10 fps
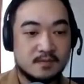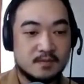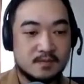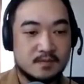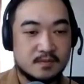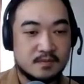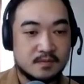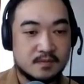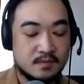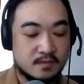
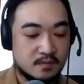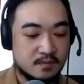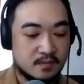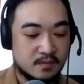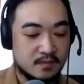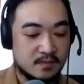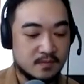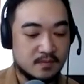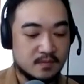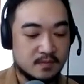
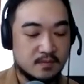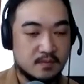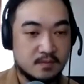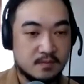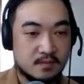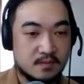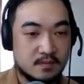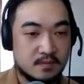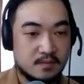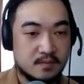
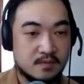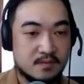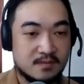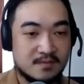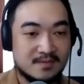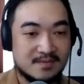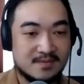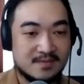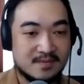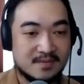
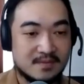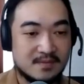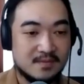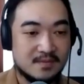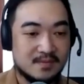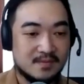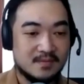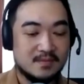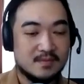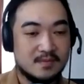
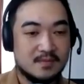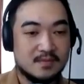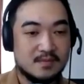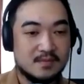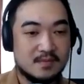The person shown says nothing.